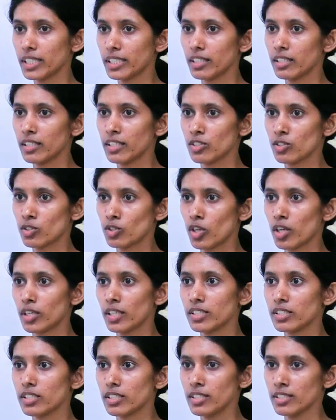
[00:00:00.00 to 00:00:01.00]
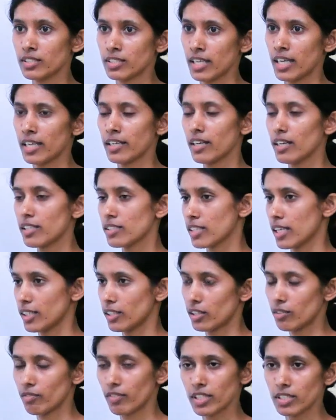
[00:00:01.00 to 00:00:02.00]
it in histology, say yes,
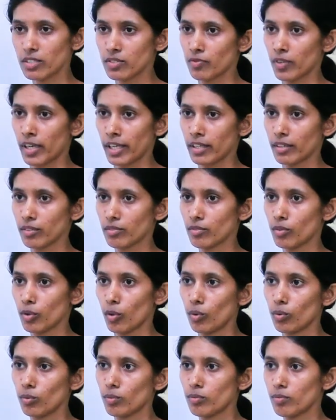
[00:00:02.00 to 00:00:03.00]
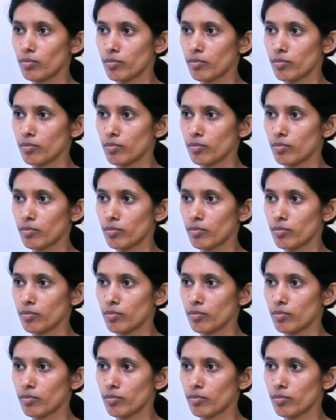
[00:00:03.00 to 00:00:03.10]
otherwise fine. No.